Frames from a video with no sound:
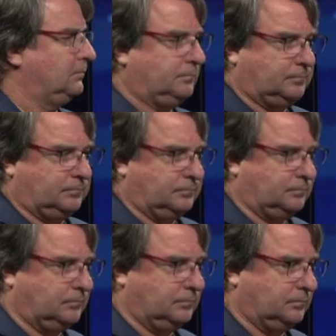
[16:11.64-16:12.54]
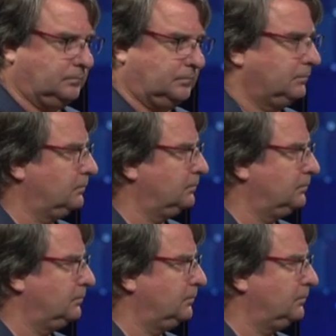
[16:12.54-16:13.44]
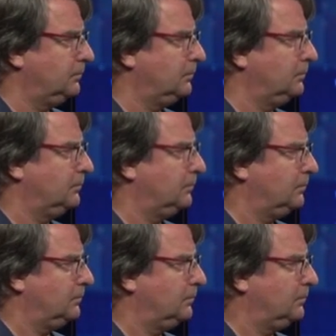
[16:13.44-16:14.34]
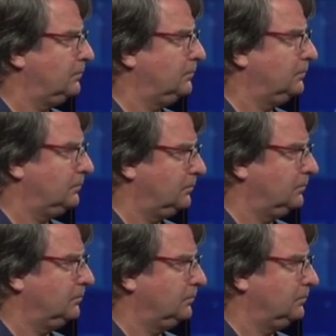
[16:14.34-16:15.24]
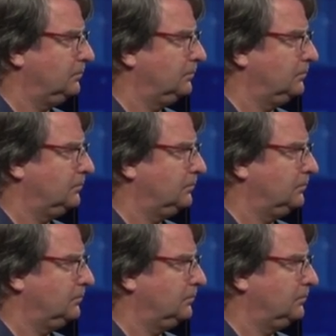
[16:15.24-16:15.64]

No words are spoken by the person on screen.